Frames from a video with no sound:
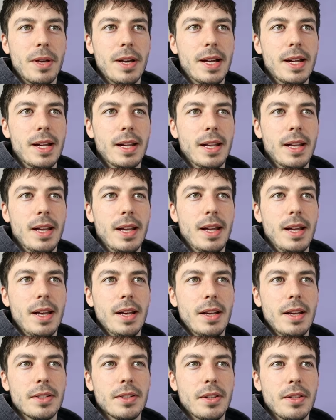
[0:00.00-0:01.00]
up there.
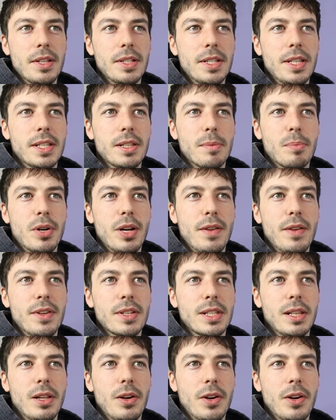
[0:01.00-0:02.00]
So this is the
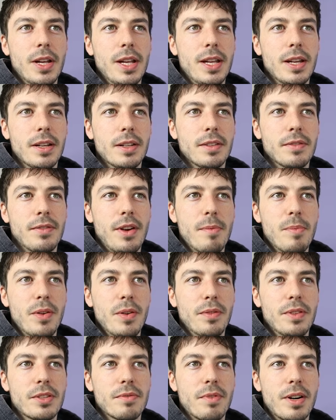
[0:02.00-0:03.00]
previous low here. If I
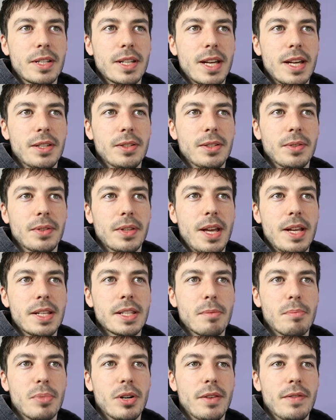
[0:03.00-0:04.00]
move this red candle,
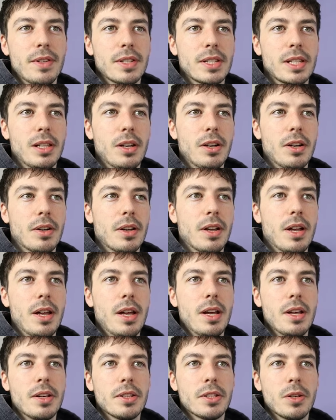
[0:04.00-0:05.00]
there's the previous low.
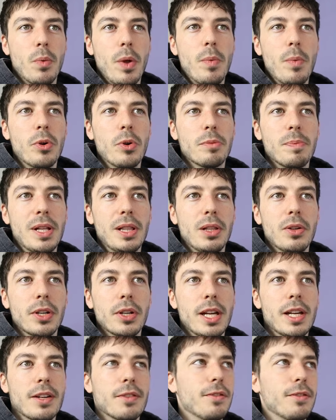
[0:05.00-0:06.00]
So we would be
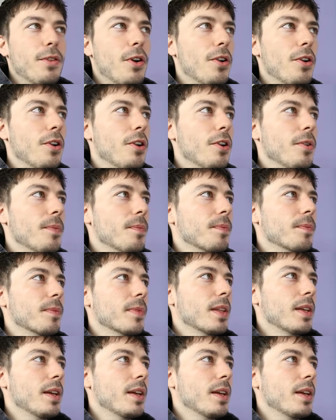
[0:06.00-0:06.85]
looking for